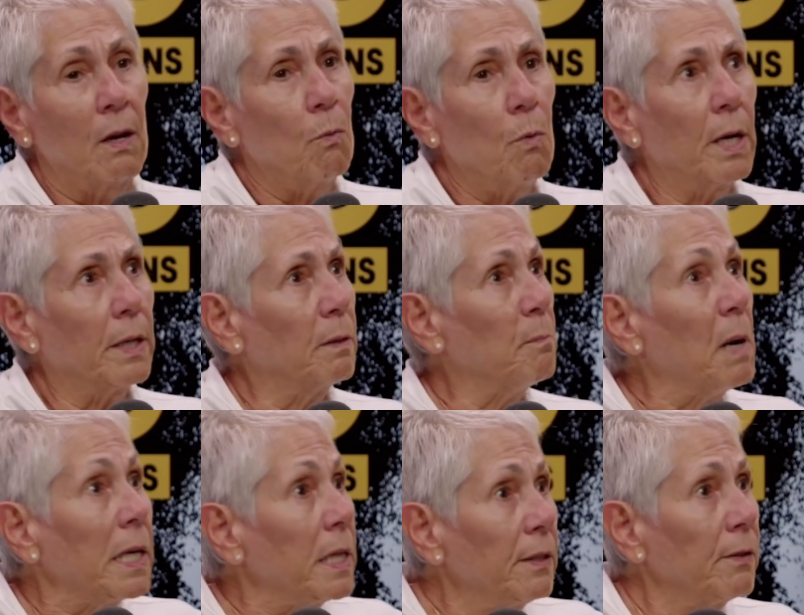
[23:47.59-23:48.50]
what
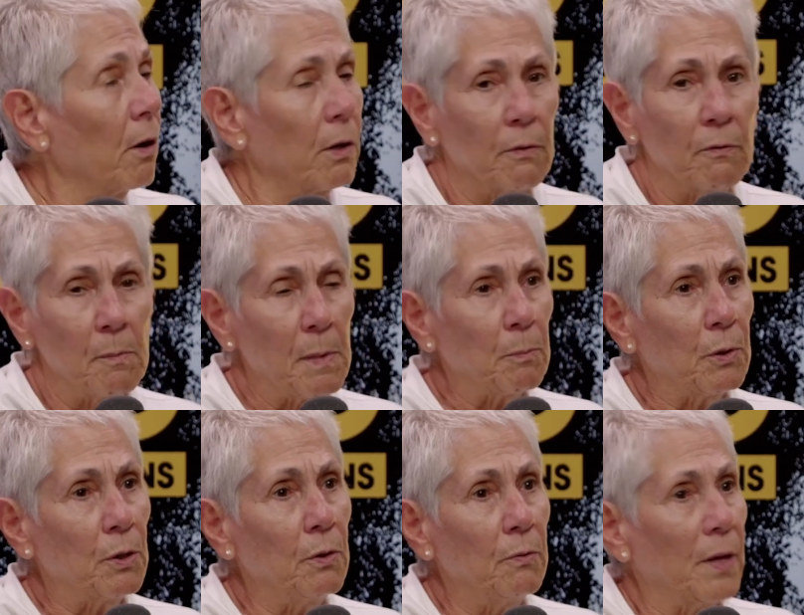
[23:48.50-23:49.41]
money's not going to remember
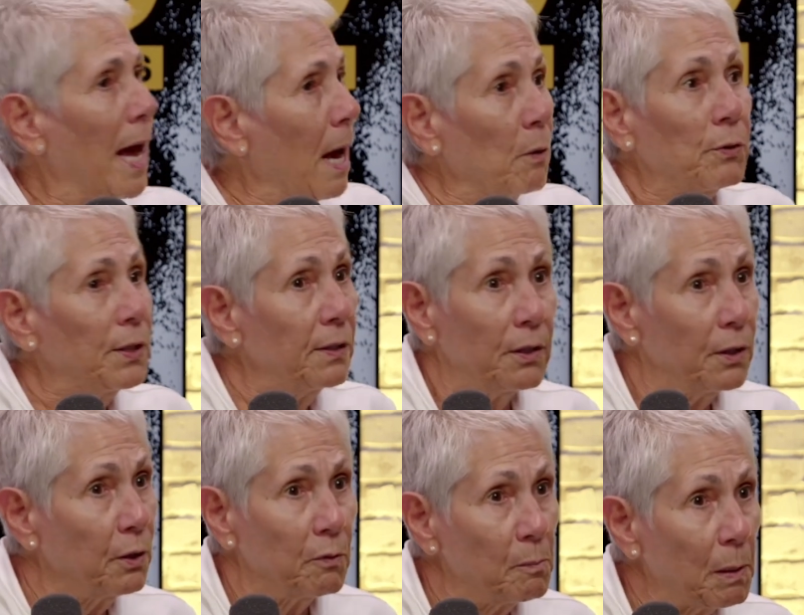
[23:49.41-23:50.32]
you the house isn't going
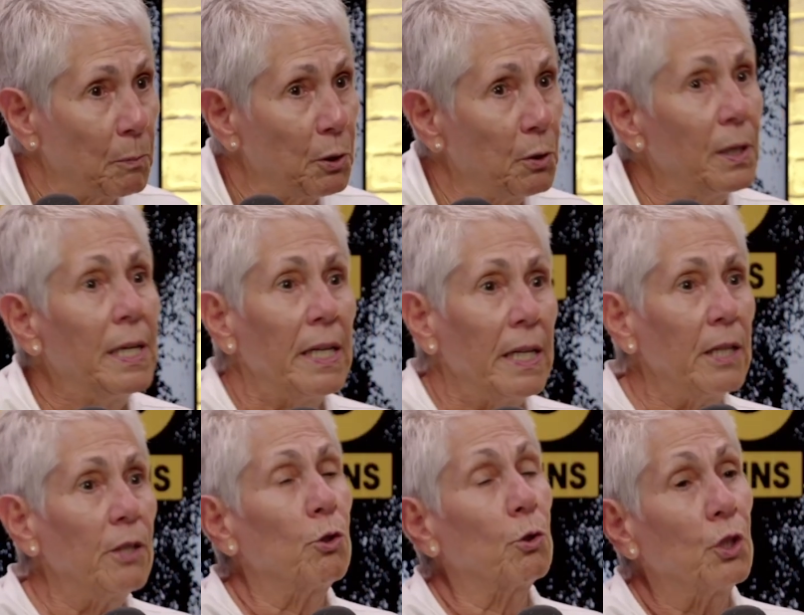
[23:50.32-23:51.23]
to remember you
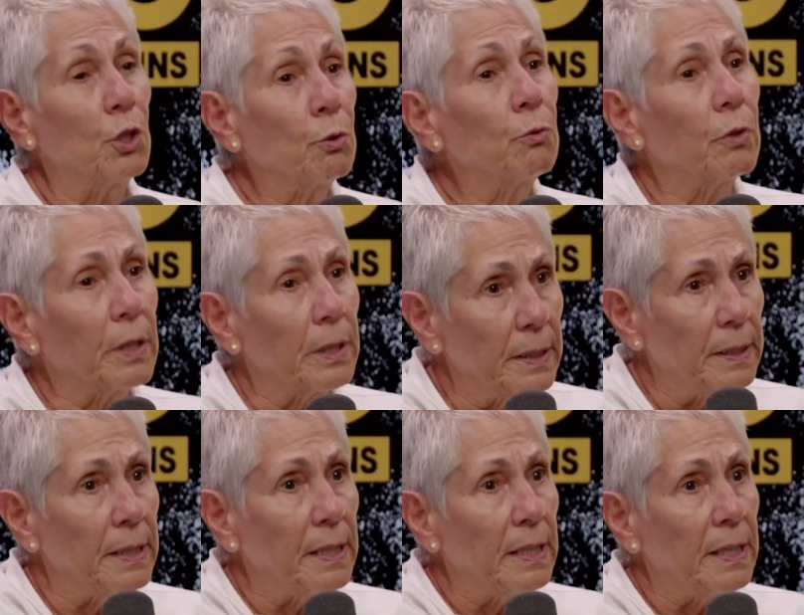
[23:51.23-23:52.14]
it's your children yep